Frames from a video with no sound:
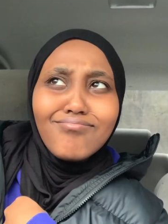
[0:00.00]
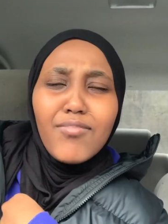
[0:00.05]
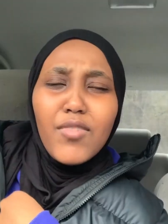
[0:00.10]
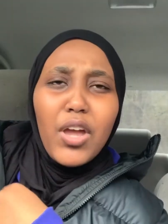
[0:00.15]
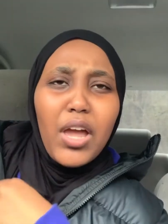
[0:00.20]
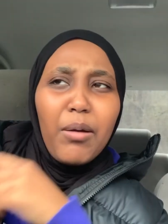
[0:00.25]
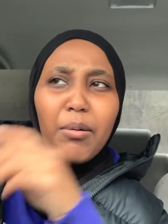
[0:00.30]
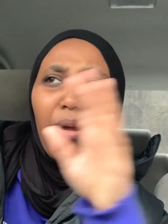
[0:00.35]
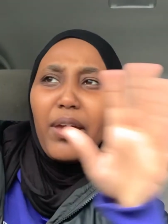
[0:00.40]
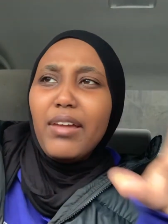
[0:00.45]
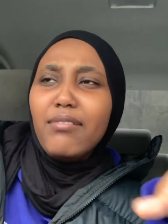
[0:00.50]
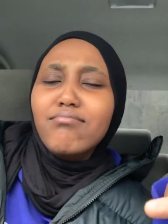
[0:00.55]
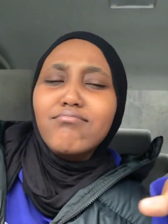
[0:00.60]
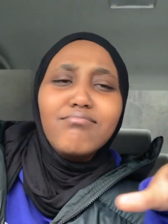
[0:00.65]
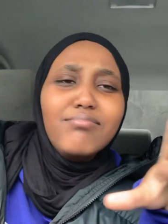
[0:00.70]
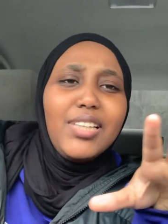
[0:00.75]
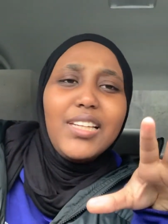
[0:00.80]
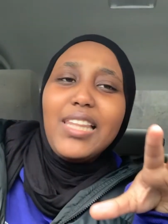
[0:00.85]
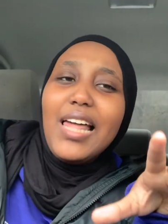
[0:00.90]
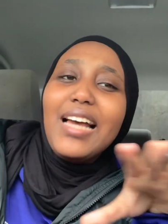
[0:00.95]
Okay, wait.
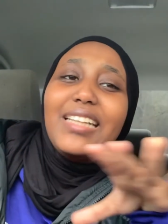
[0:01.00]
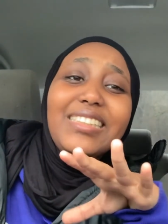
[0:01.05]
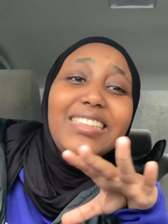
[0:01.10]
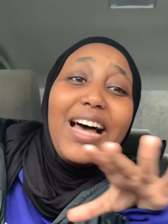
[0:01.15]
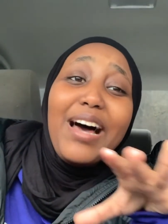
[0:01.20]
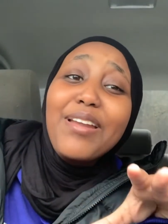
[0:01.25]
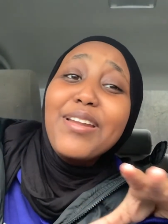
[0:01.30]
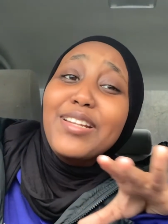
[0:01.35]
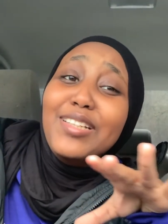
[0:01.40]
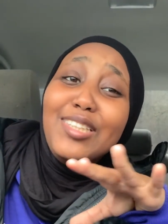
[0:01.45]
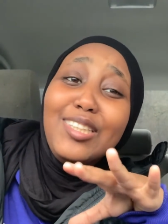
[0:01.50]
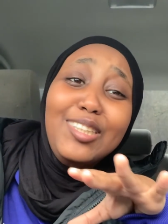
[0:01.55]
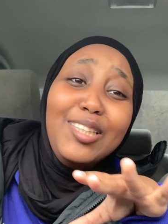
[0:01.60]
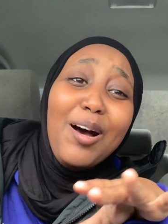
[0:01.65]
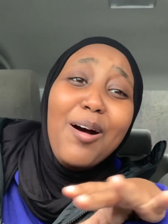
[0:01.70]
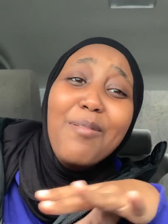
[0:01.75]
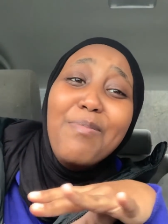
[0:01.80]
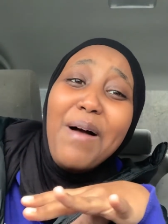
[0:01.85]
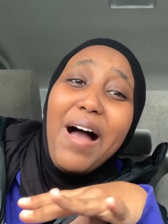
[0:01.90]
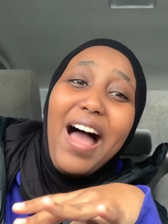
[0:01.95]
That sounded
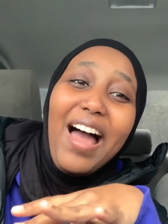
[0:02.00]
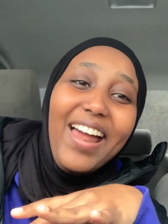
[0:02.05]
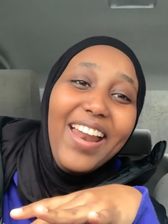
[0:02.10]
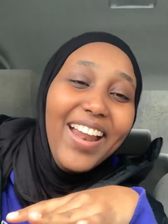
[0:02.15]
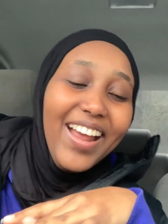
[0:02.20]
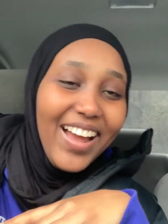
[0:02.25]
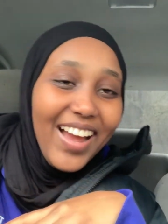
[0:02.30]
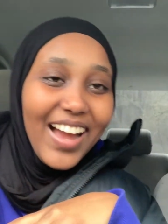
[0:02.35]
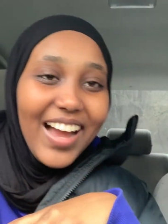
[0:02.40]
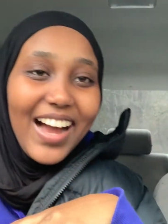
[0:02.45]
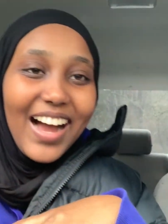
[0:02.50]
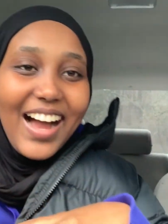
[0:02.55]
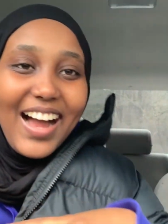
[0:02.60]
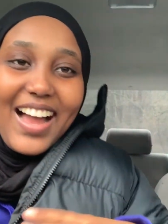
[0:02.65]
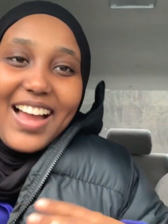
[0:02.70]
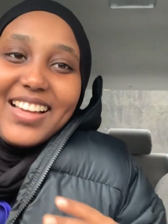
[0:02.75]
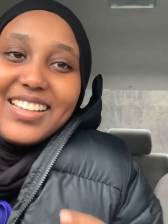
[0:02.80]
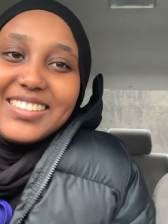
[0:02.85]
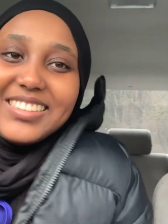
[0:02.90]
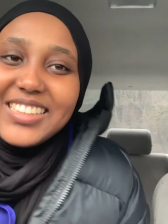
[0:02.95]
so bad.
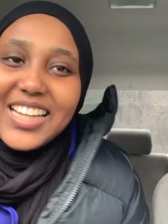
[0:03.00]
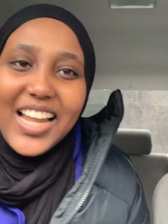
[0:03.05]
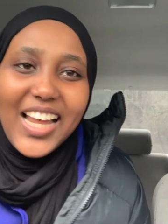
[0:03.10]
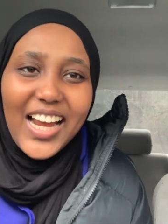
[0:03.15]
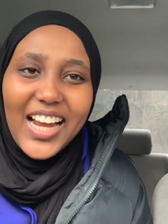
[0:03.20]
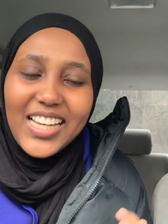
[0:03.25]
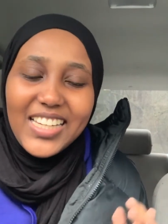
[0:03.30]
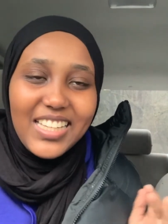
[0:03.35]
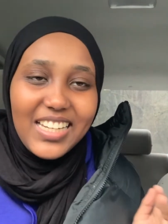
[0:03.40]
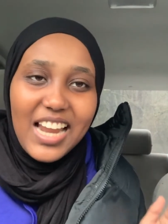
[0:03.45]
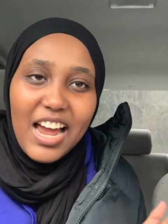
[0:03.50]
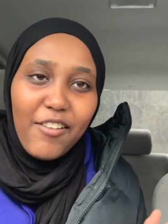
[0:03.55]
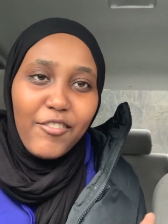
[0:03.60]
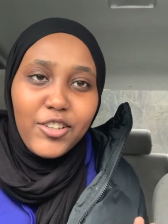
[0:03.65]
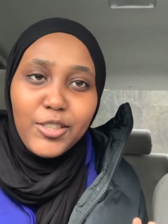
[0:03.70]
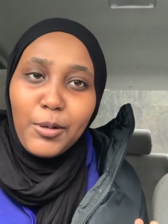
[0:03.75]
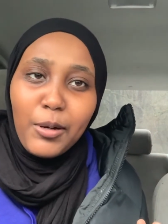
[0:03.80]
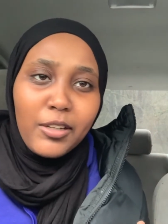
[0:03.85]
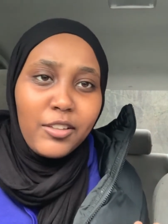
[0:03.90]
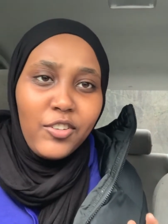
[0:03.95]
It's not like I didn't have
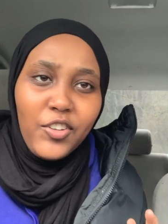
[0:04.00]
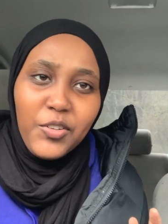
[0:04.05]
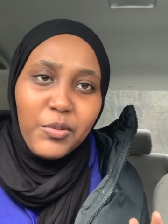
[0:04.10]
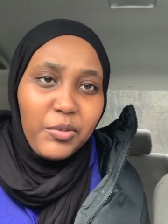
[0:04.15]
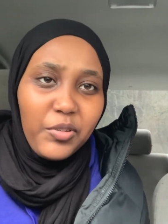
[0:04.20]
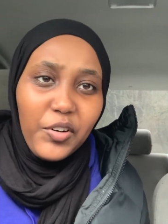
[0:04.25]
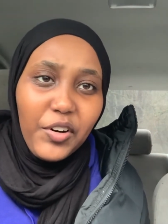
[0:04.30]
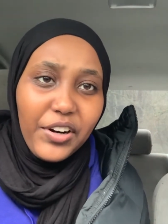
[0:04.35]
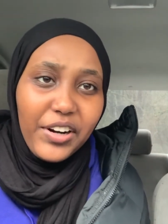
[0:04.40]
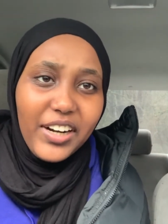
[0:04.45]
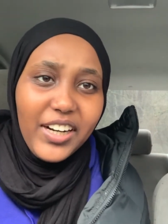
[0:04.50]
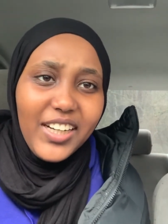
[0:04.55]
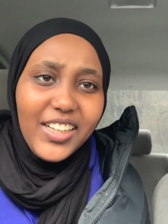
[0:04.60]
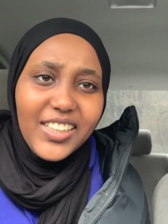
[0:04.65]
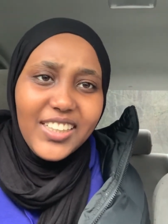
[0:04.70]
respect to you before.